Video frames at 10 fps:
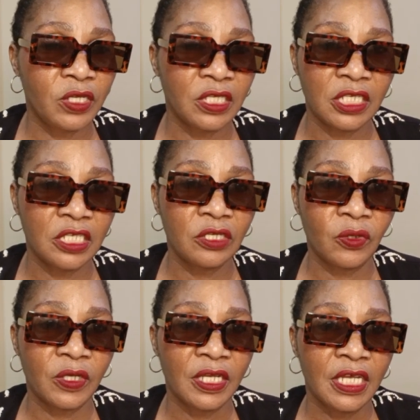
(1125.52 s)

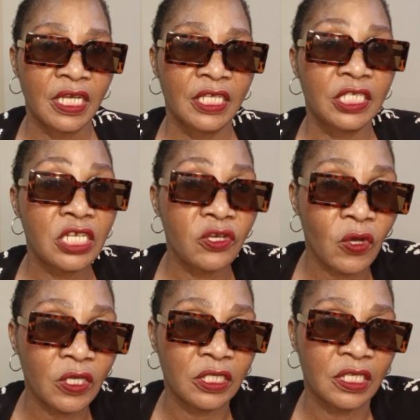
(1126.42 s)
decision. She
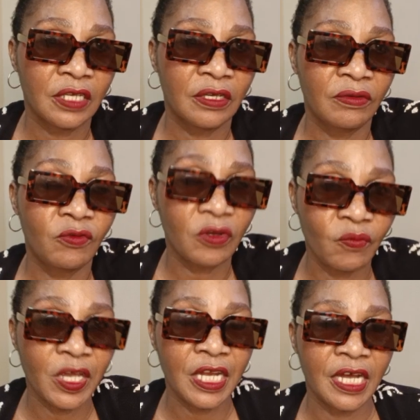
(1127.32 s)
knows what
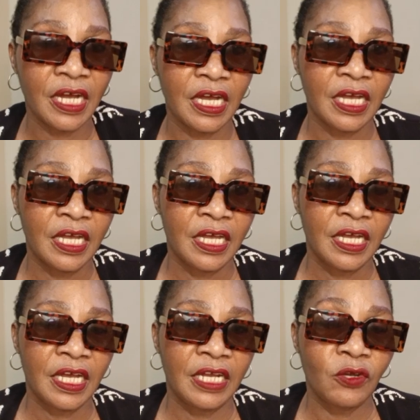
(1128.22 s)
made her
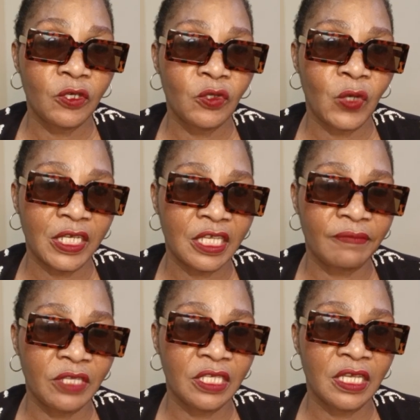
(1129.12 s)
not to accept
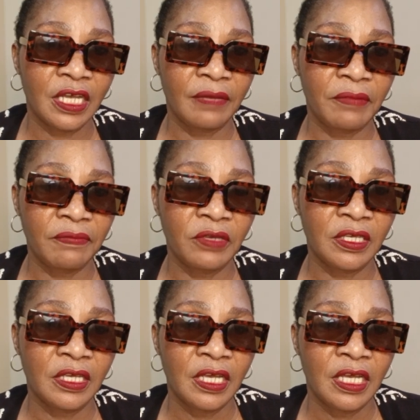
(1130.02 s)
this
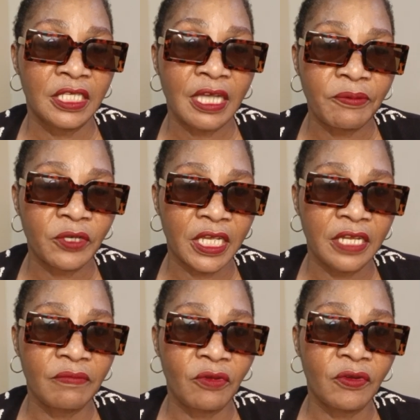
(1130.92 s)
maybe support
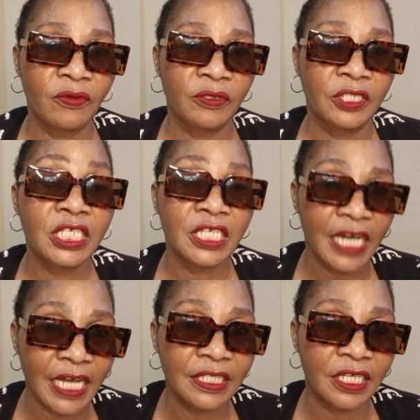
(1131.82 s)
anymore. She
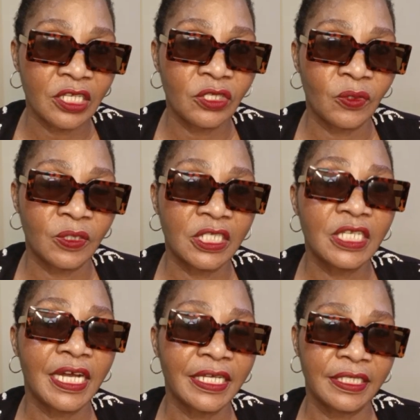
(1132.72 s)
has the reasons. She
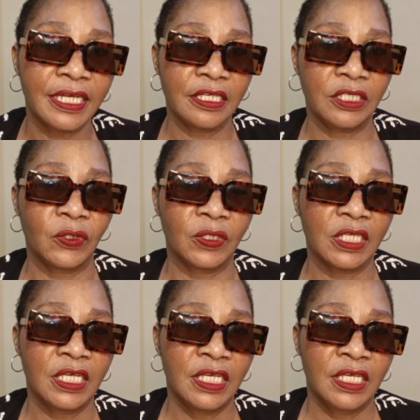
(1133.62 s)
has her reasons.
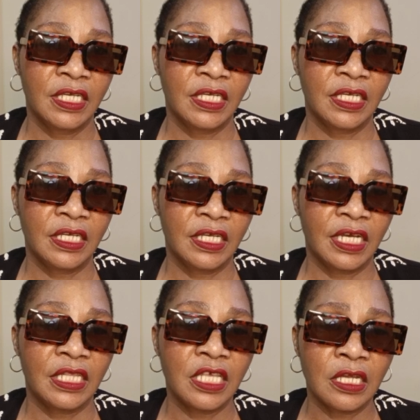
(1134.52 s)
And I
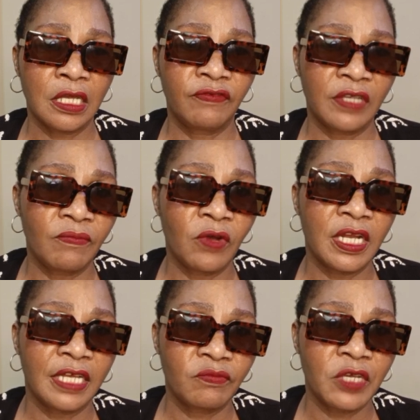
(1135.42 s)
think if someone
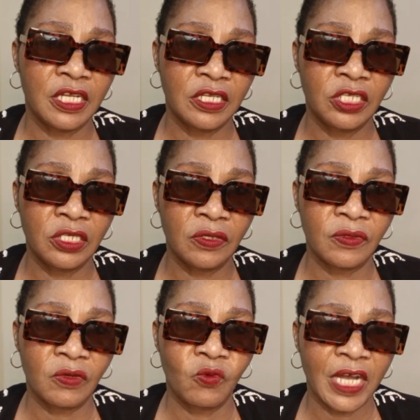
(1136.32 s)
has made a decision,
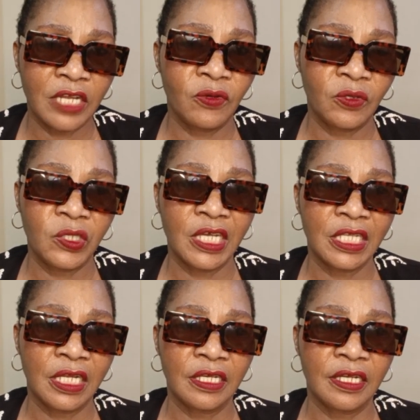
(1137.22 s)
why don't you just
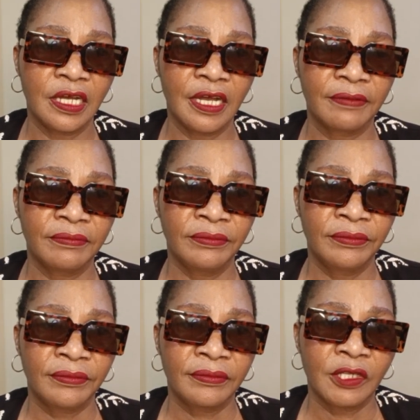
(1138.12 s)
let her?
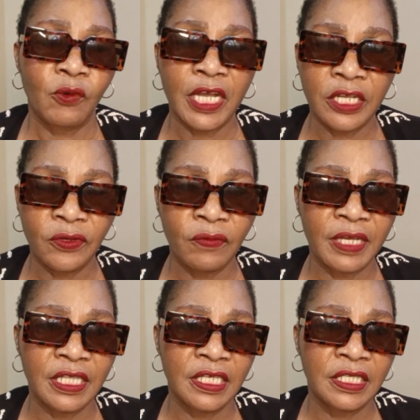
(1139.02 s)
Why do you make this